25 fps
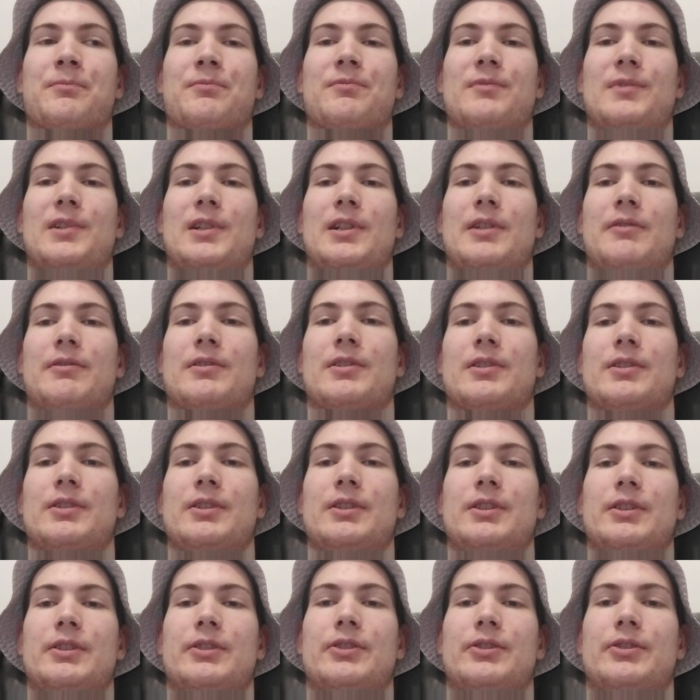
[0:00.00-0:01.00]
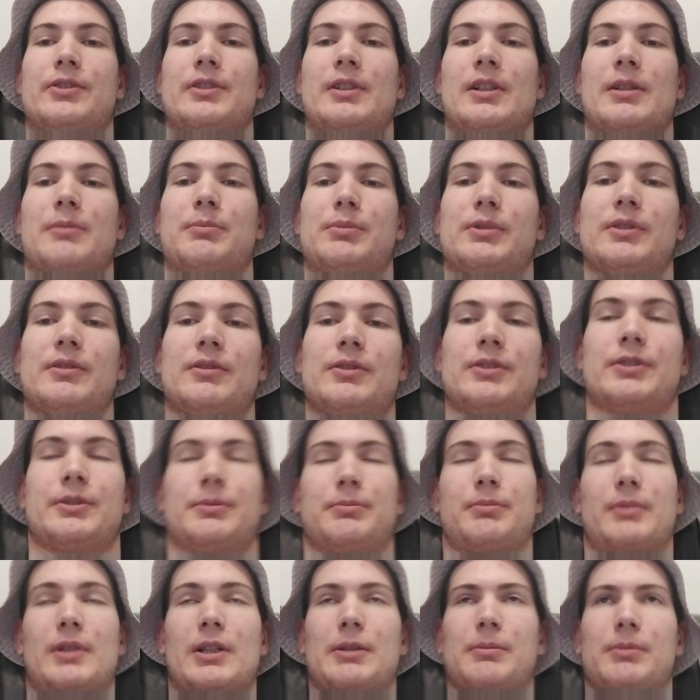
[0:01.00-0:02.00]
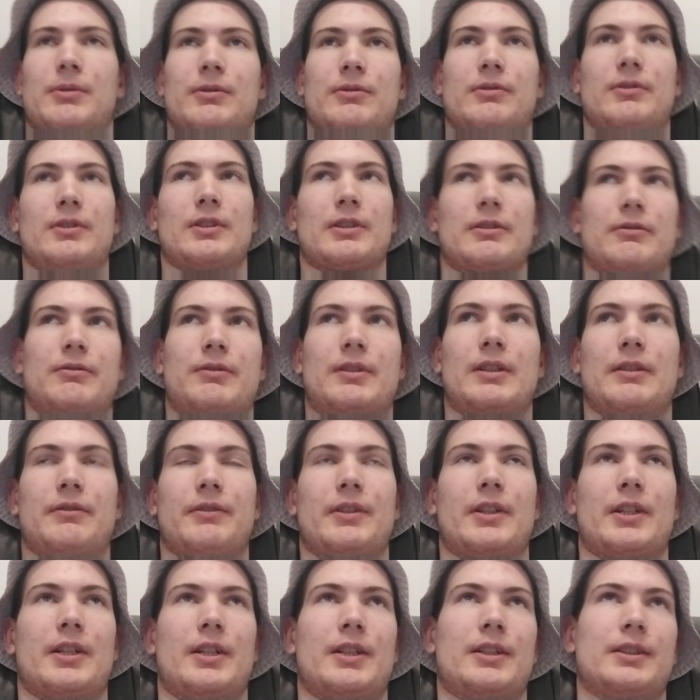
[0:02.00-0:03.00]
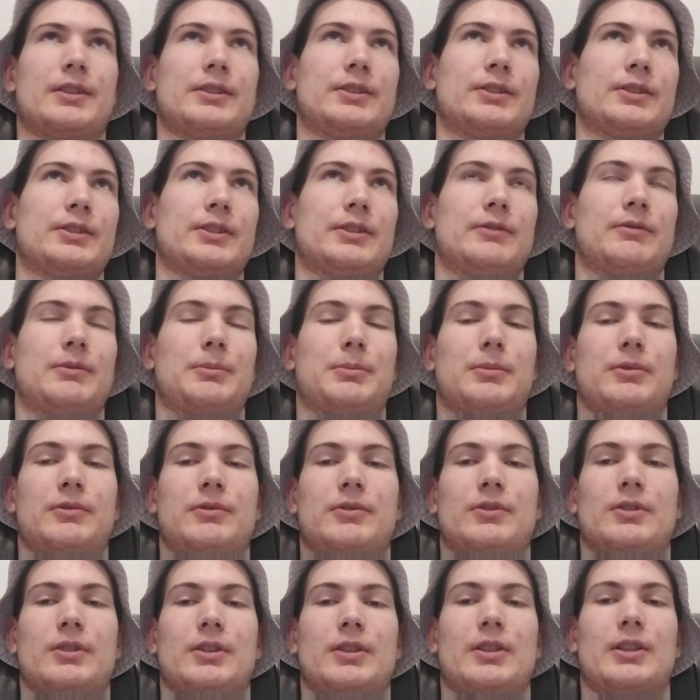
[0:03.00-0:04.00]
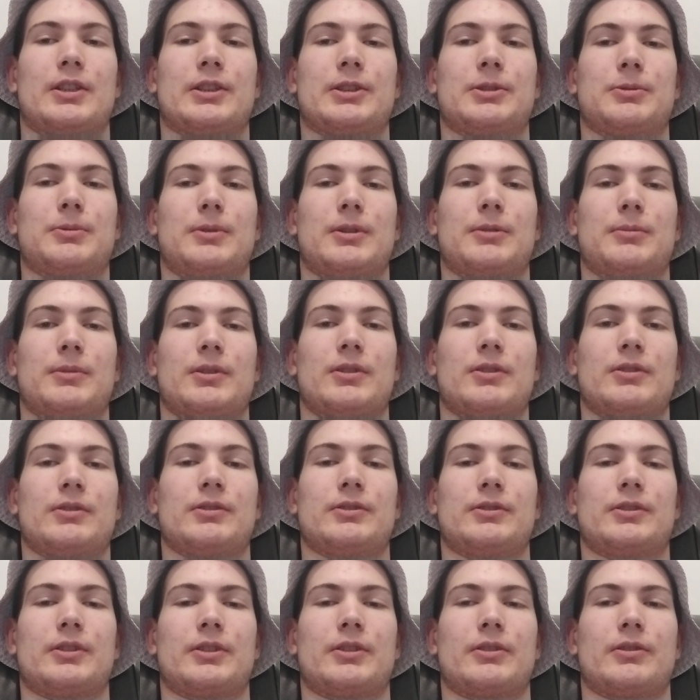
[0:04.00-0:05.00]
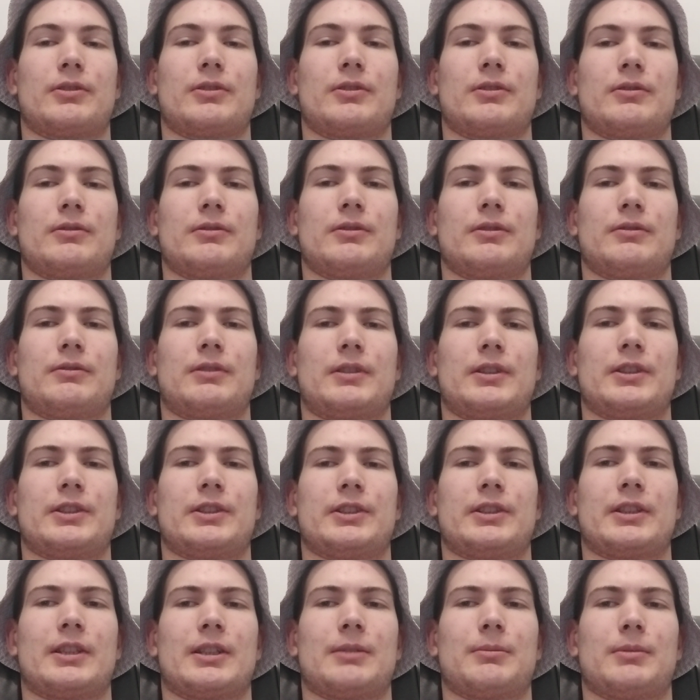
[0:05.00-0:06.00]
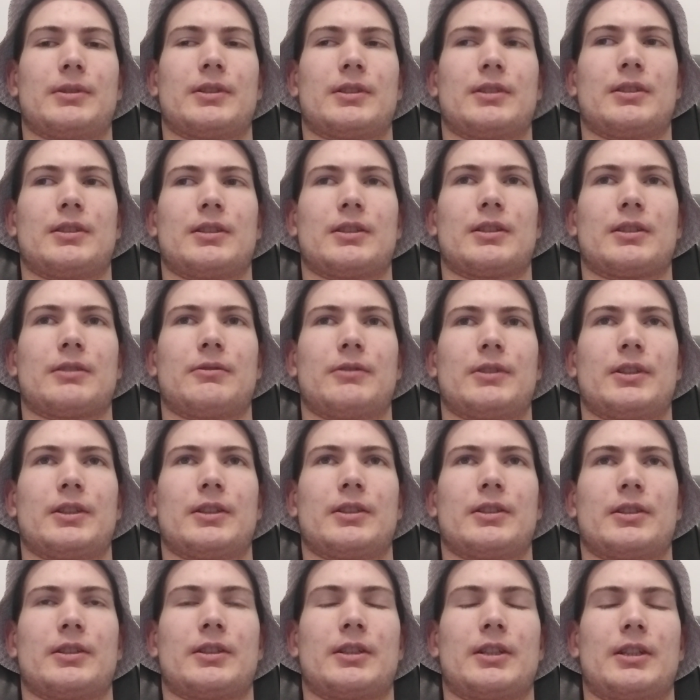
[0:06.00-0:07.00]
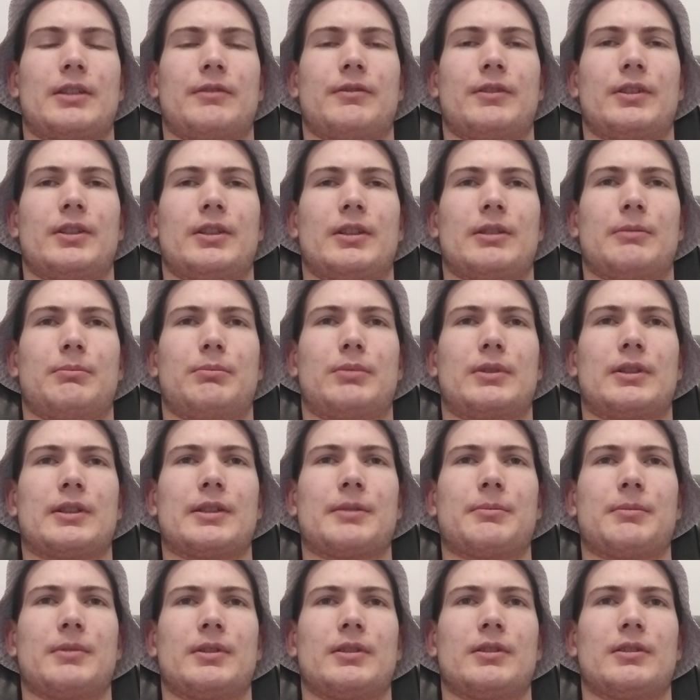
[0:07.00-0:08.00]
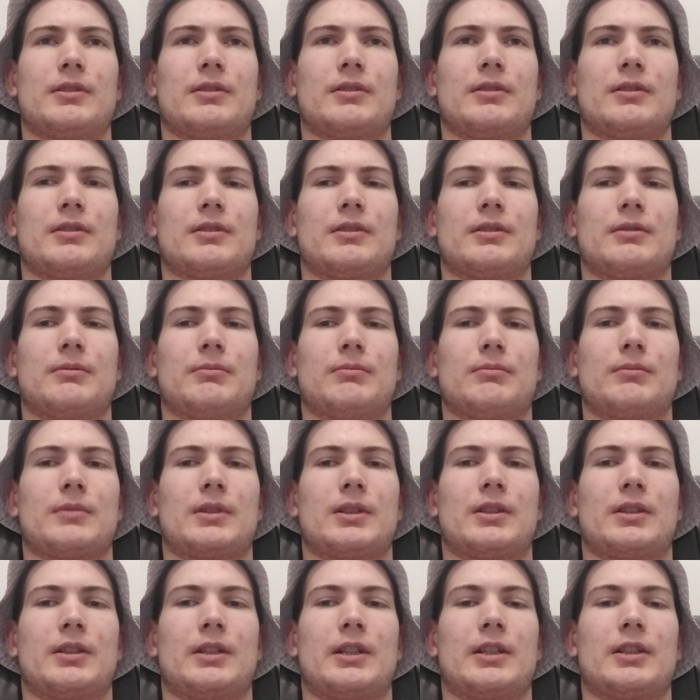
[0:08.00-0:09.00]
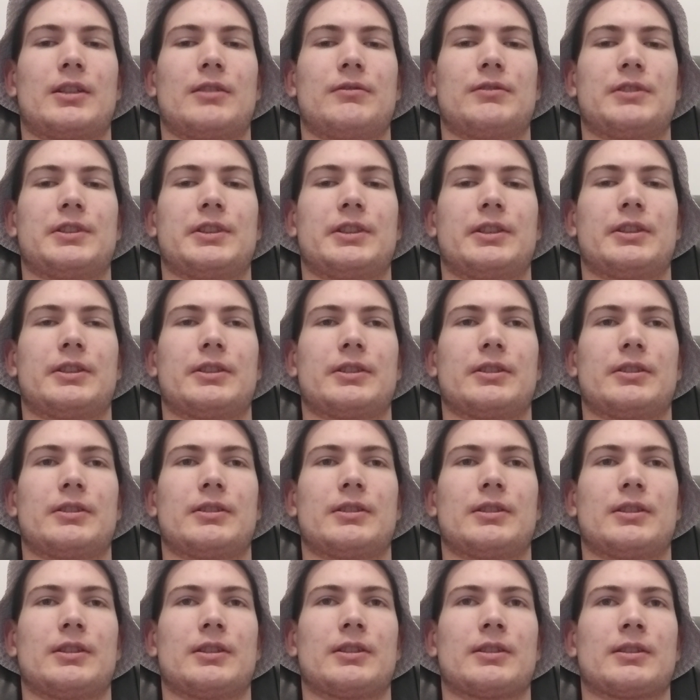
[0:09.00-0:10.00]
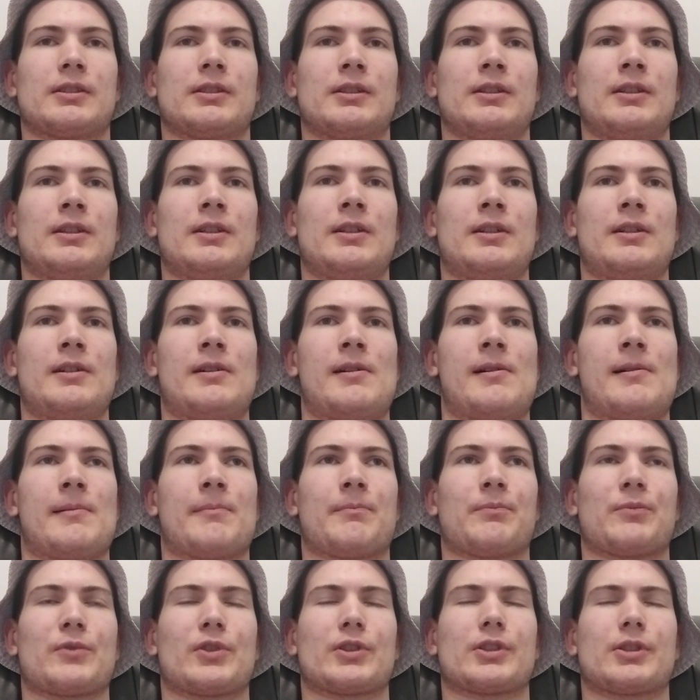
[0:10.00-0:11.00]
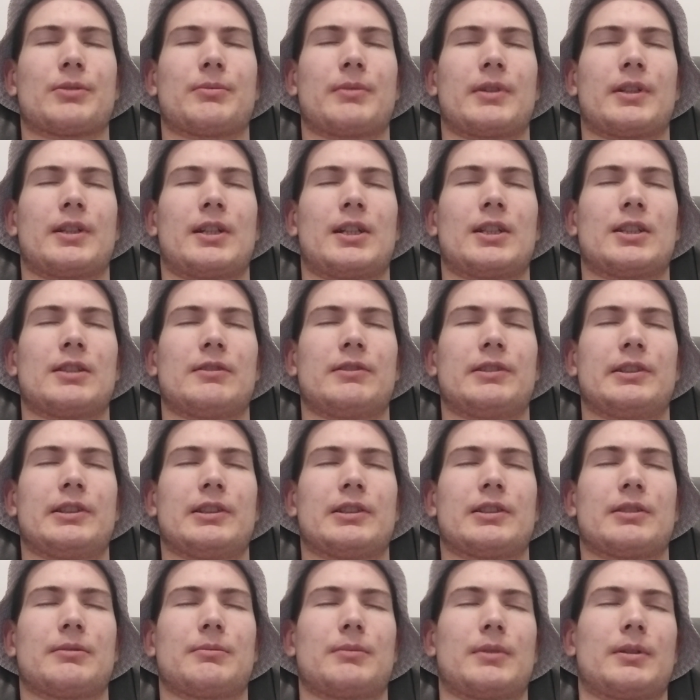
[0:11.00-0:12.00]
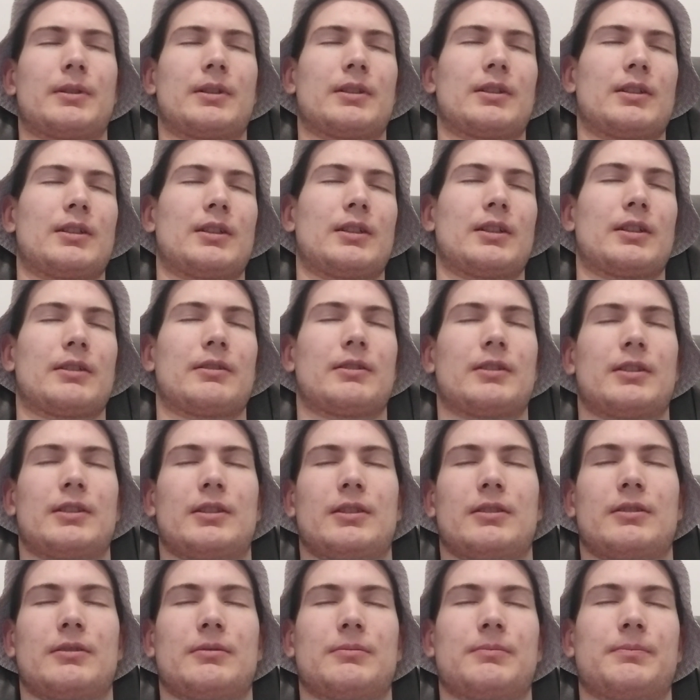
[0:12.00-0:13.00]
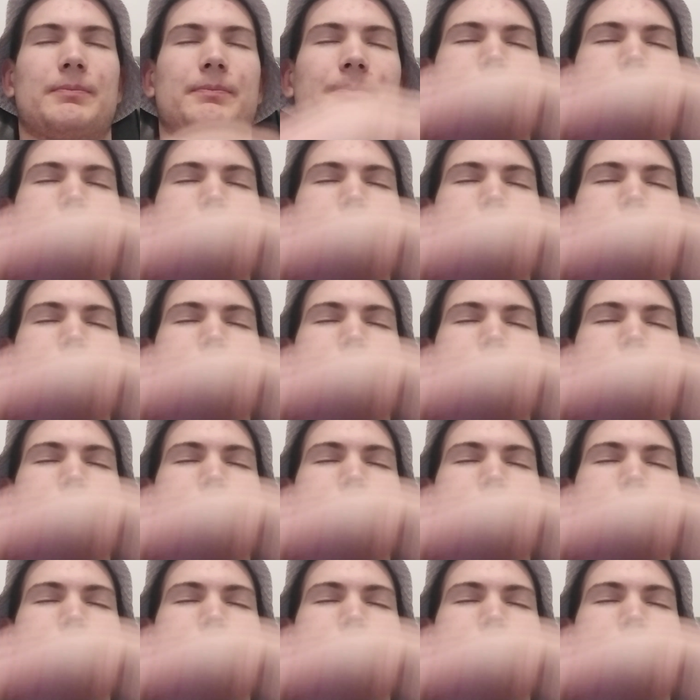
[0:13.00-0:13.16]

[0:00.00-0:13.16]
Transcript: We lived in this like previous apartment for like 5 years, and then we moved to another one because I don't know if I said, but like we didn't have any apartment in my native city, and like not in my native city, I mean like in the